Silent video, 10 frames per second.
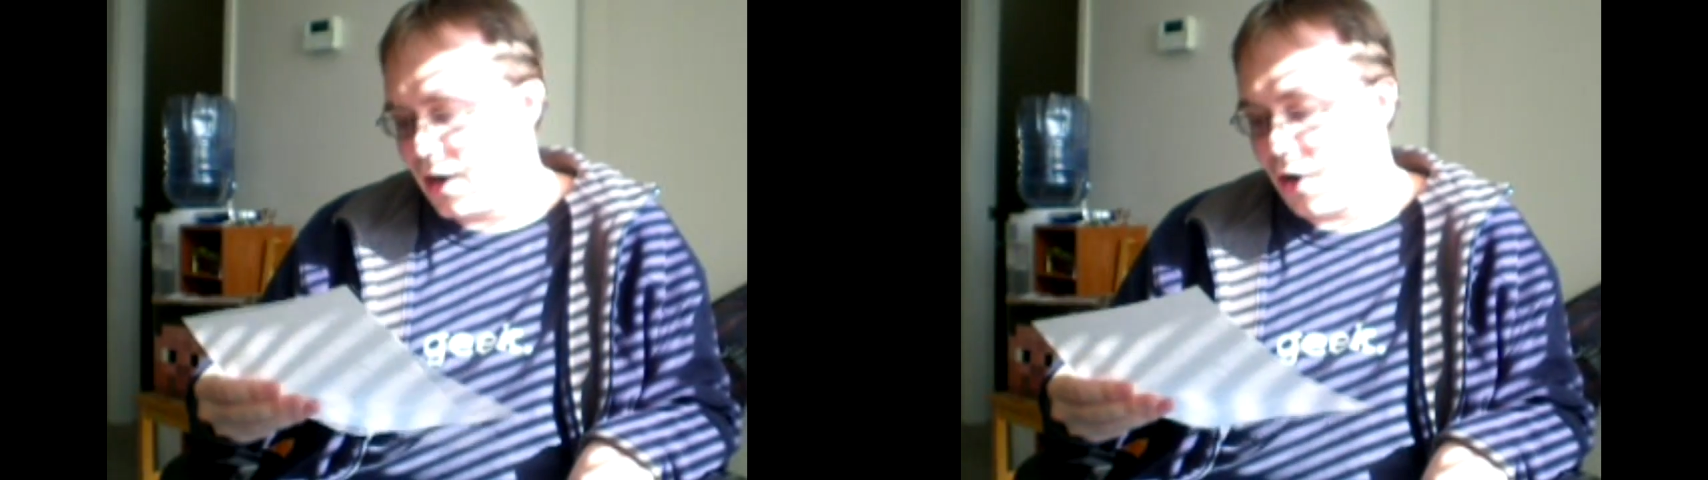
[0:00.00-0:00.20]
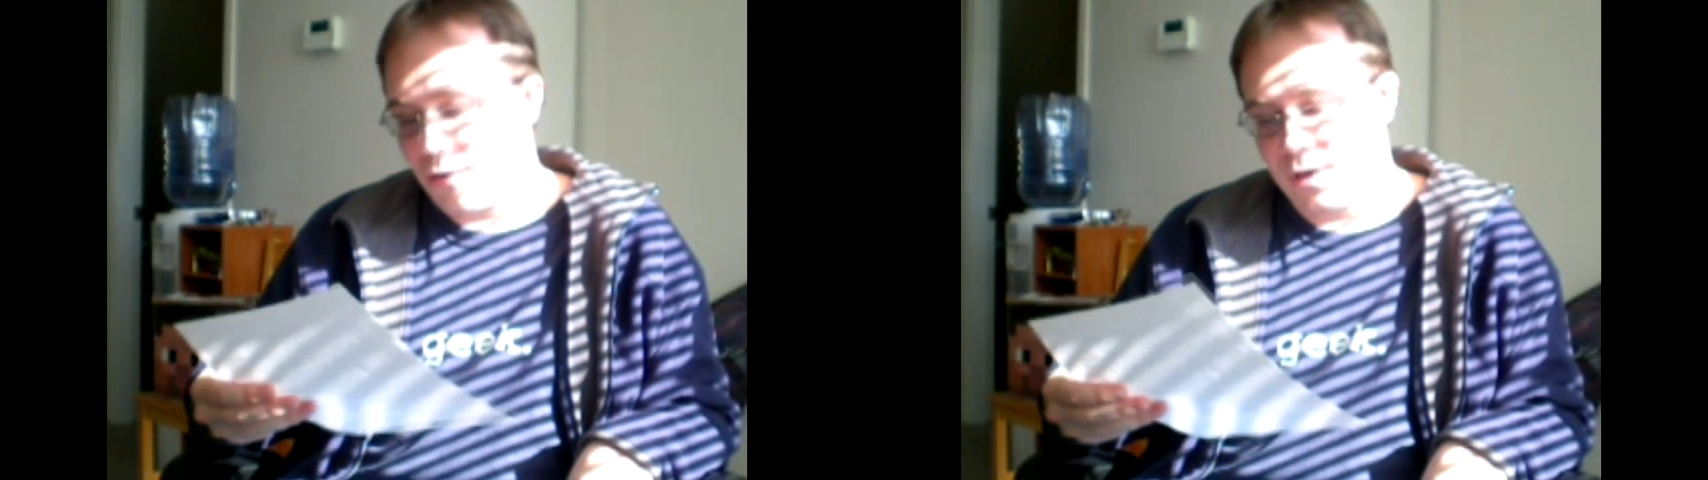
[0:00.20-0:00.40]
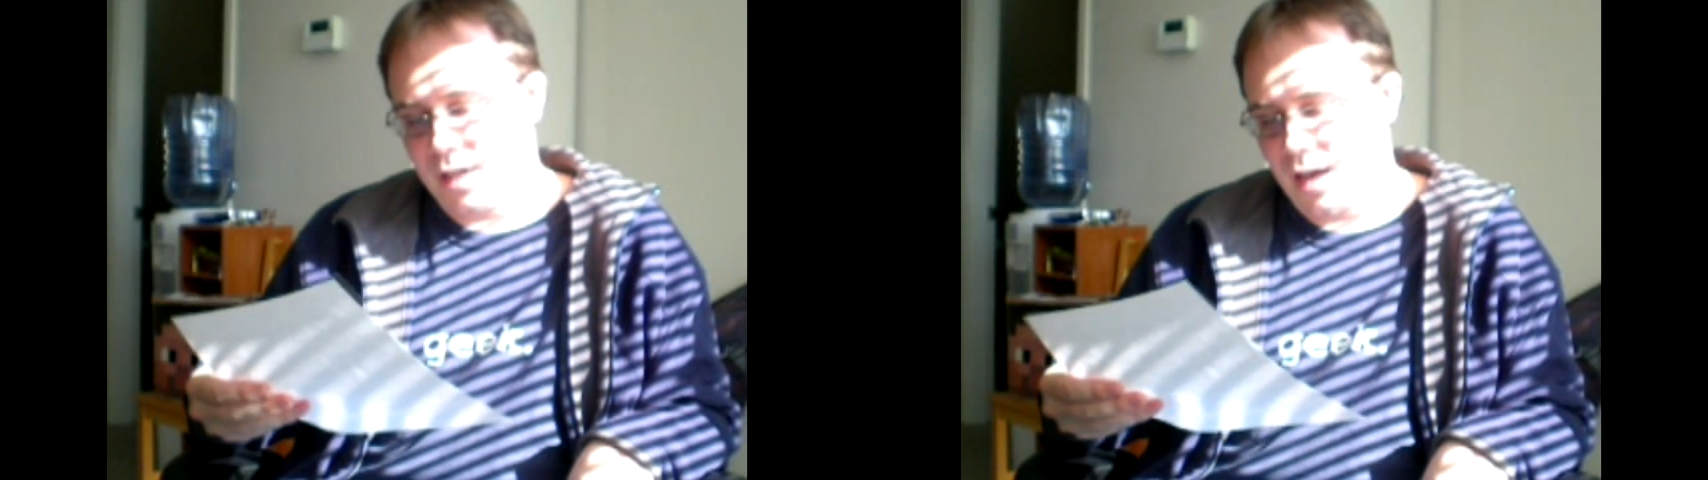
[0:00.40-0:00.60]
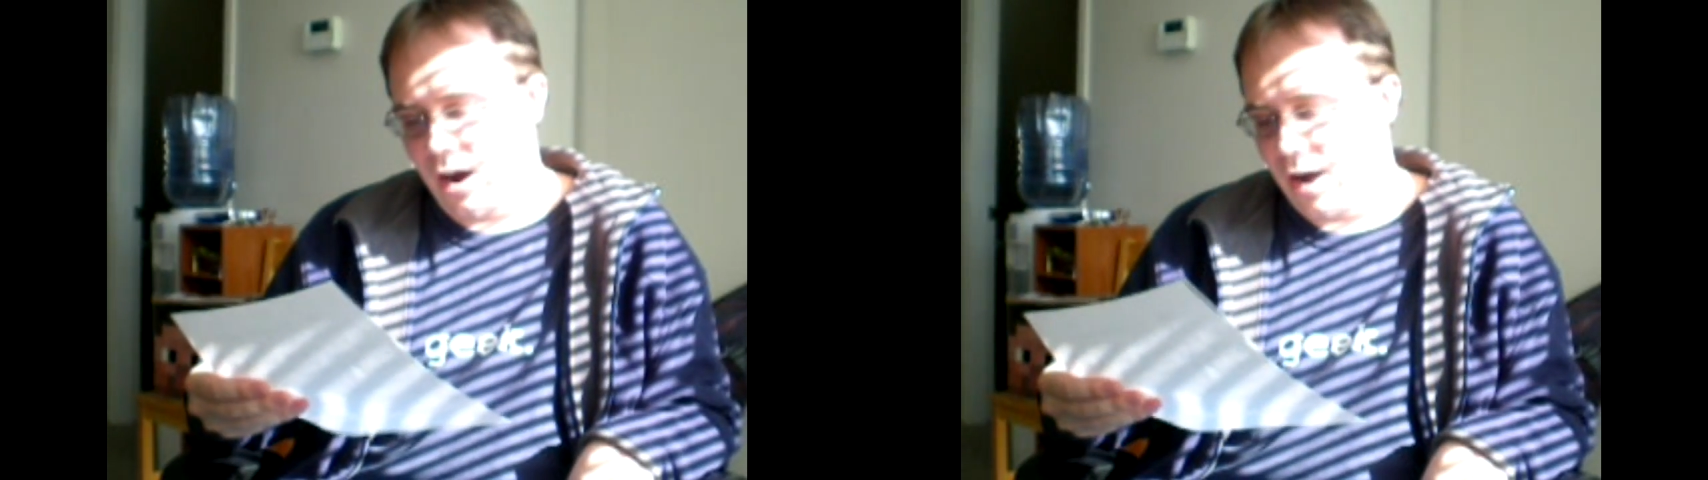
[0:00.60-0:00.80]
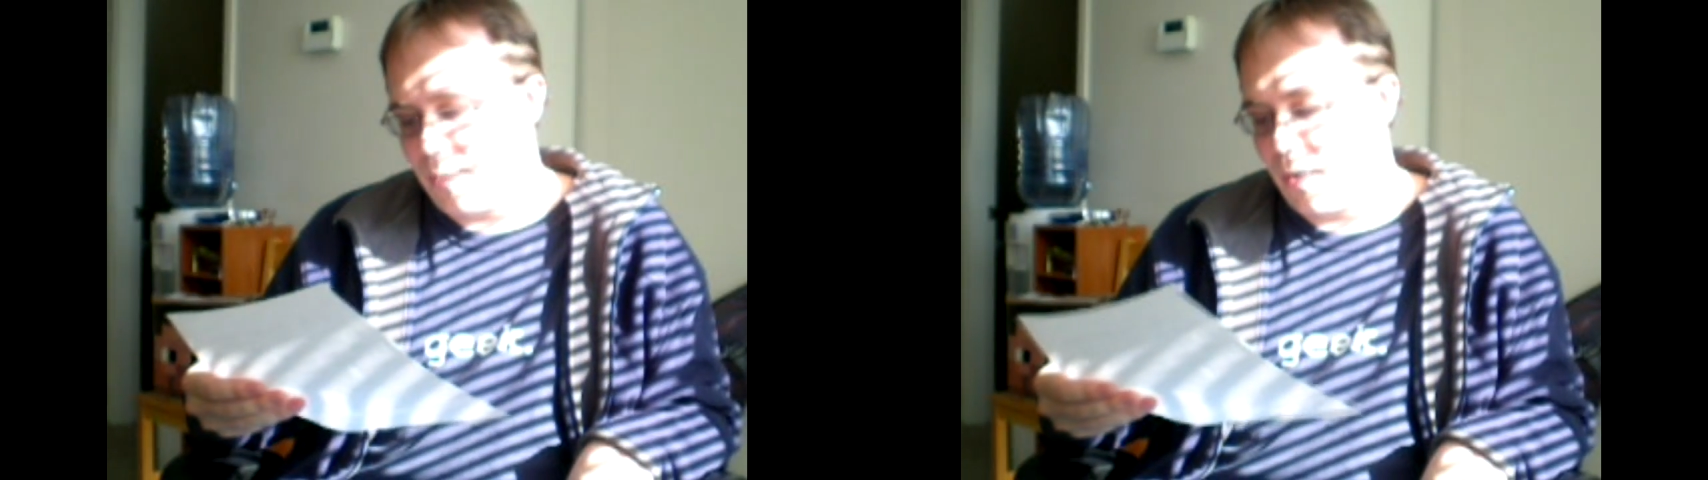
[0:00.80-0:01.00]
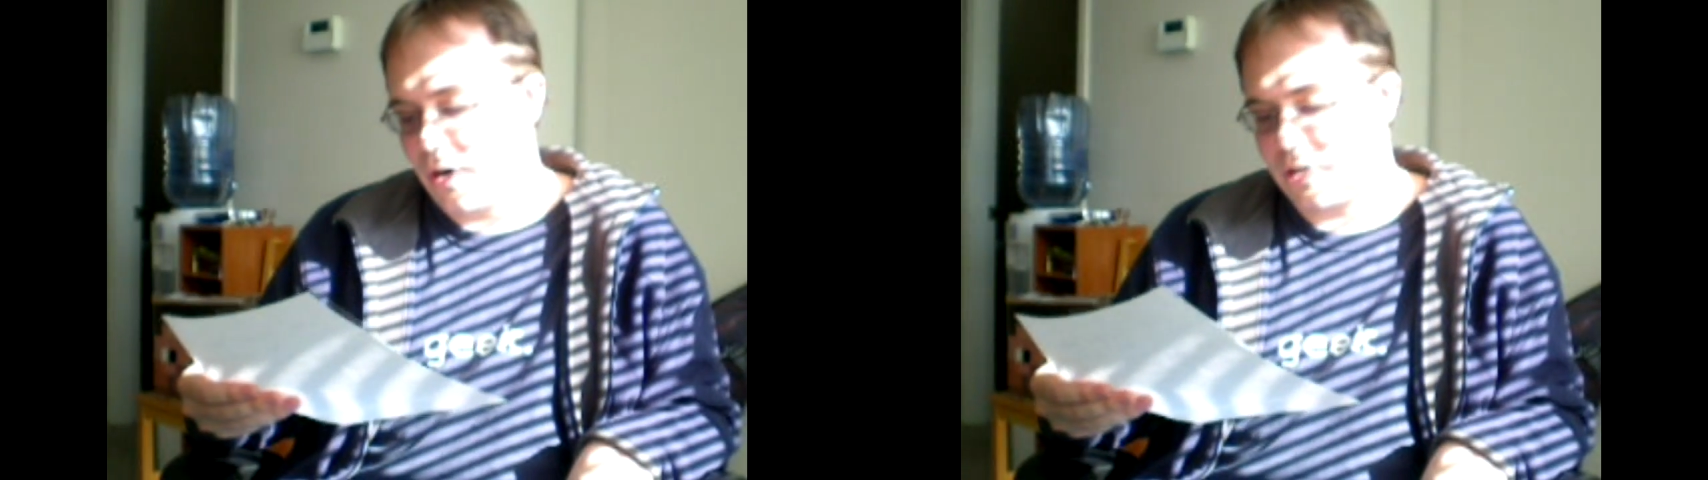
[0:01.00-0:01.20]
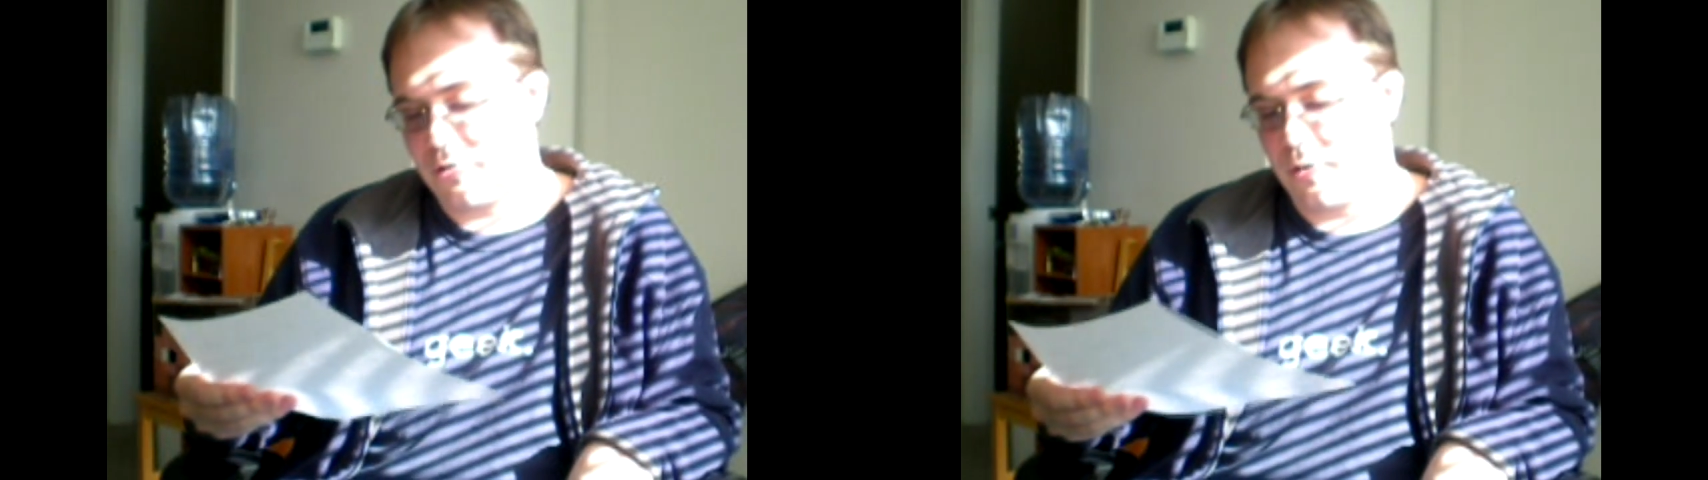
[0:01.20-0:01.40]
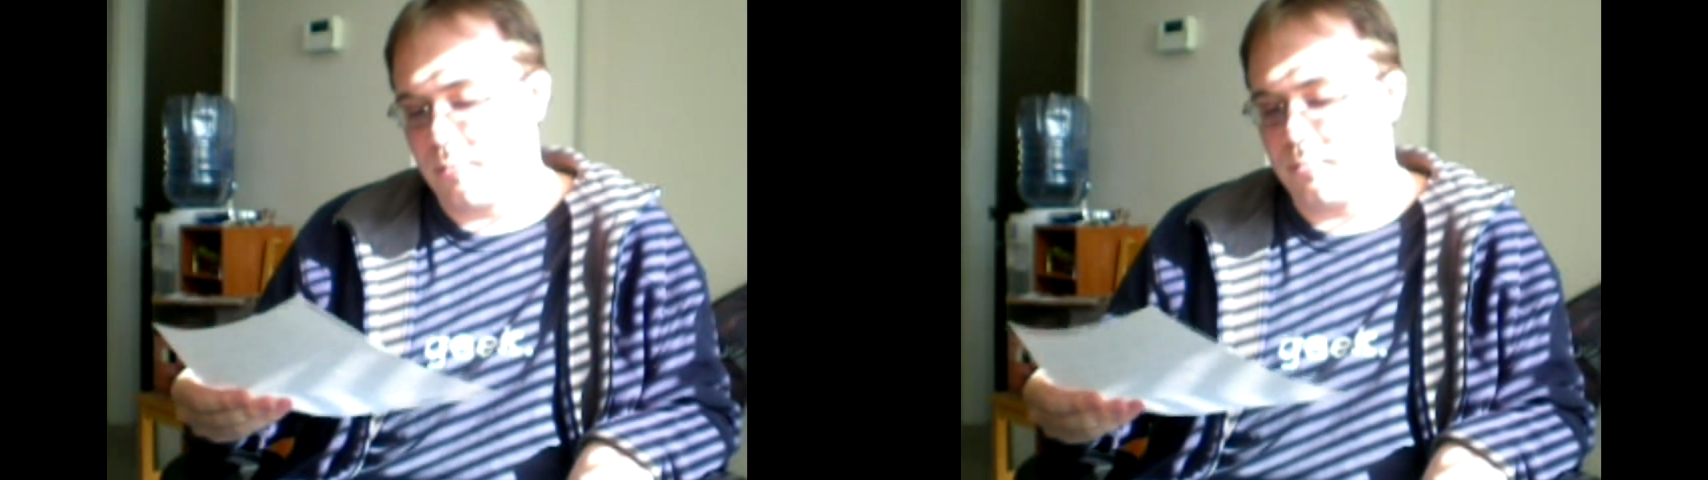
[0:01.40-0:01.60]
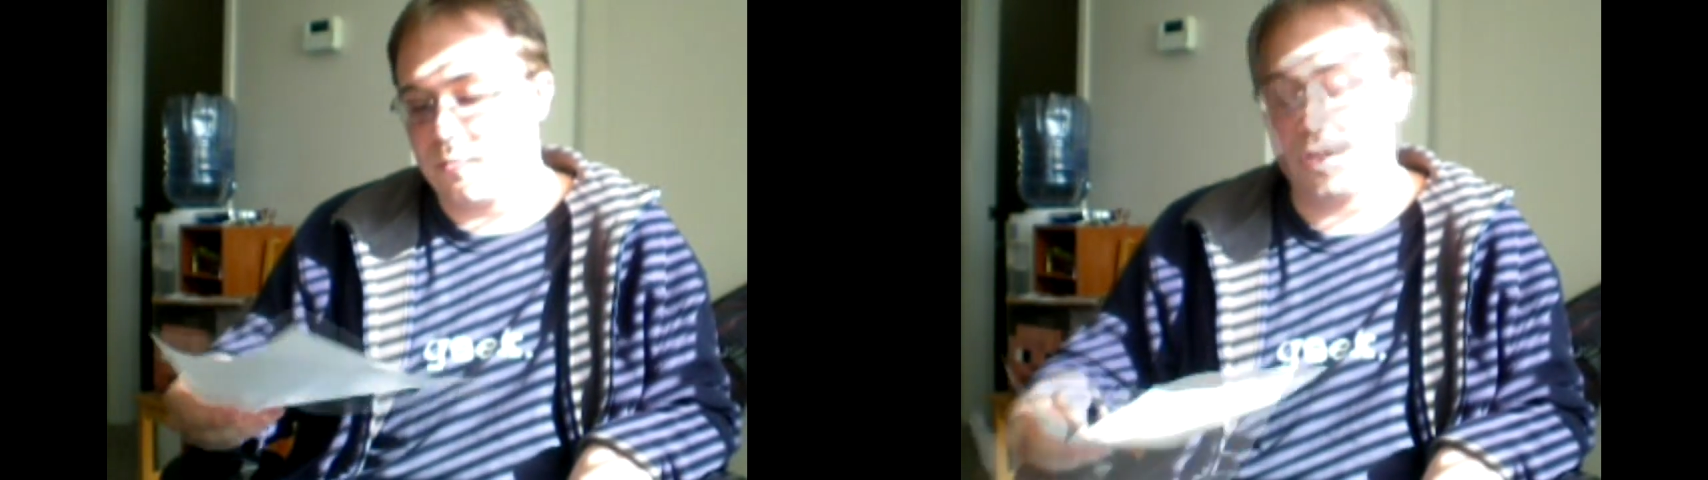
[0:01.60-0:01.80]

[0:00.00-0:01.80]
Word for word: Got really high marks from